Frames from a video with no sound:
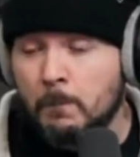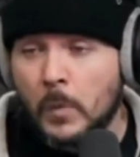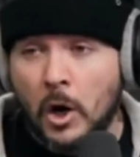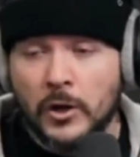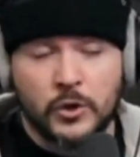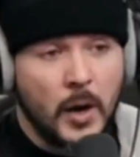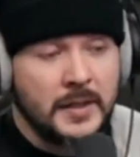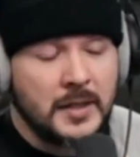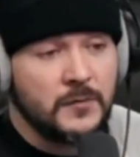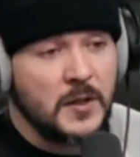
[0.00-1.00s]
Are you trying
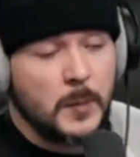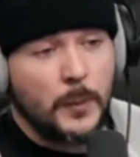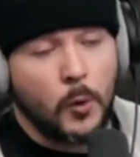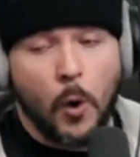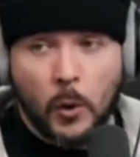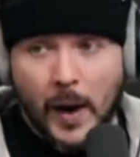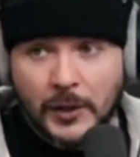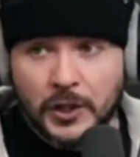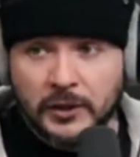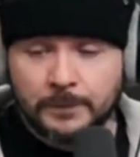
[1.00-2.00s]
to convince people who are
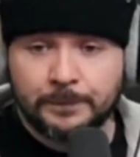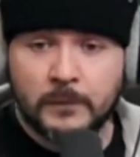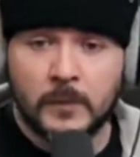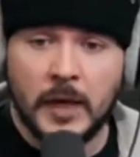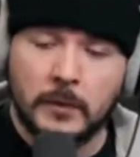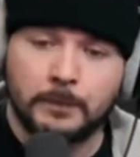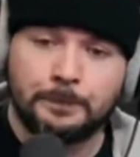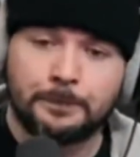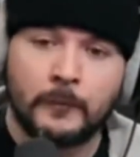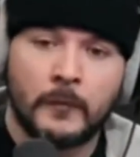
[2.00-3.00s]
watching? Okay.
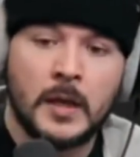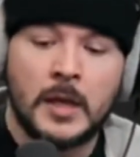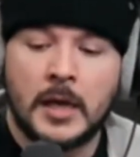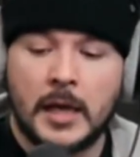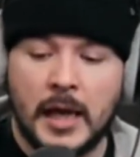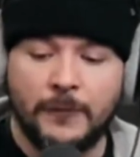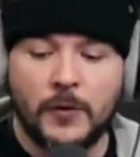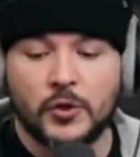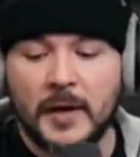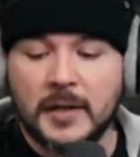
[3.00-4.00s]
If
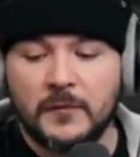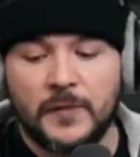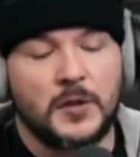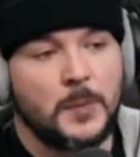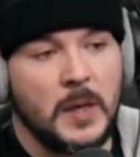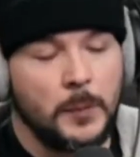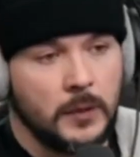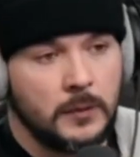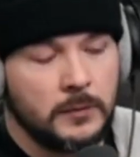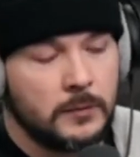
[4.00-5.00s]
you're trying to convince
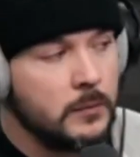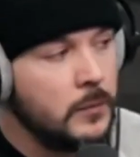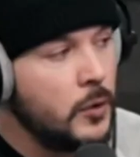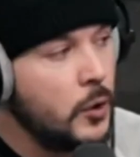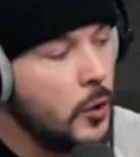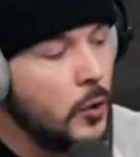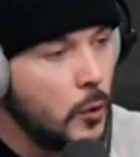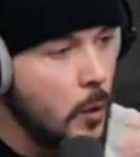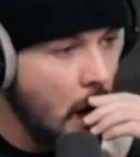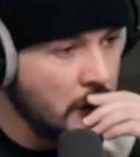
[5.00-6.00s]
people
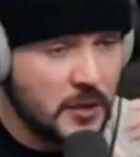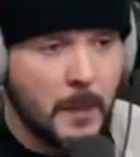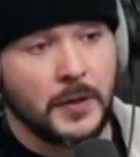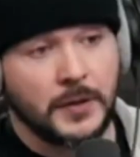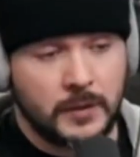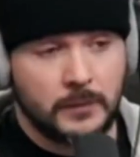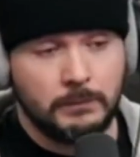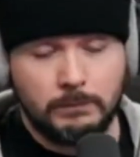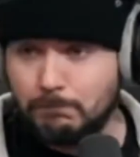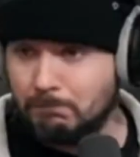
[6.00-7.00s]
who are smart,
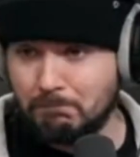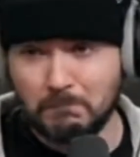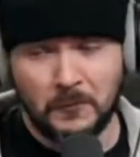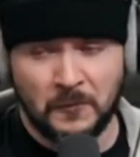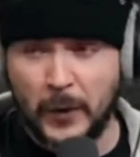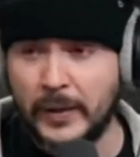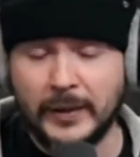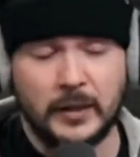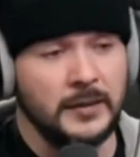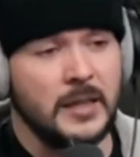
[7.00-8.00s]
very
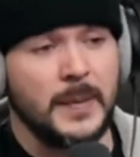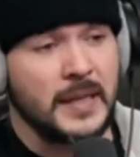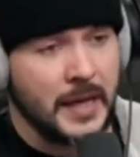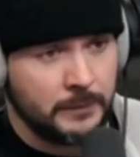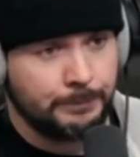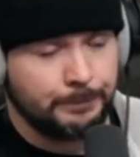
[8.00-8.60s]
little need be done.